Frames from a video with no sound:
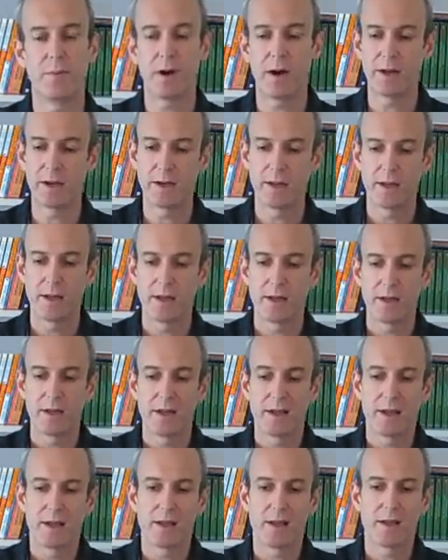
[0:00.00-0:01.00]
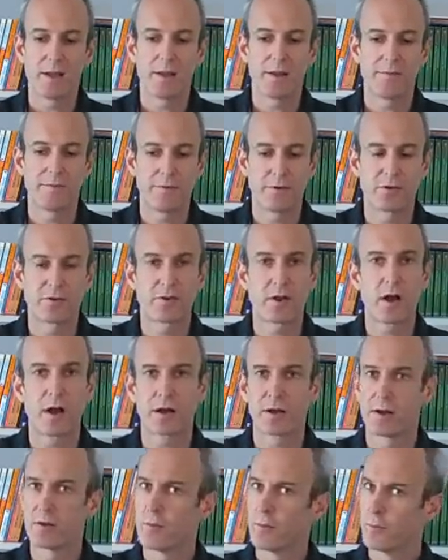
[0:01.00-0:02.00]
But if you're
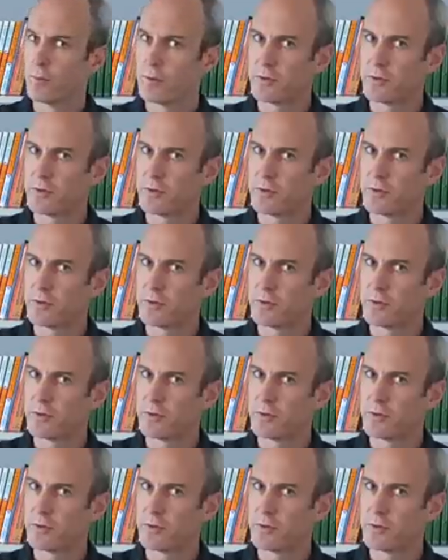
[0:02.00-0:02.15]
stuck,